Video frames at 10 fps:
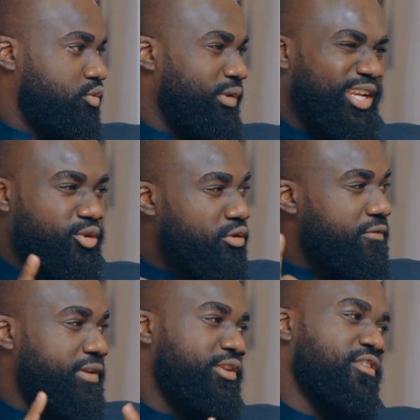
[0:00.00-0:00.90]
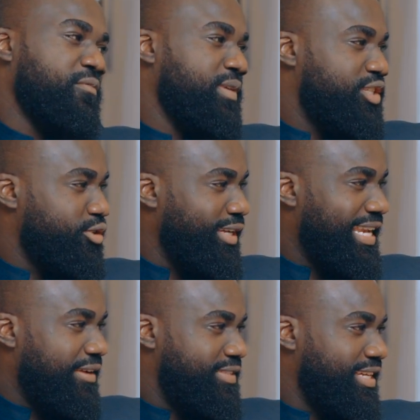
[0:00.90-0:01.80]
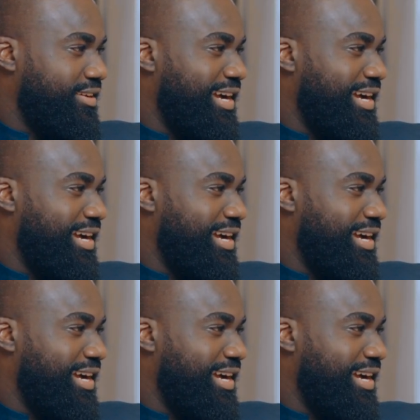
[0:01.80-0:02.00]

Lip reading: with no video of me showing lifestyle.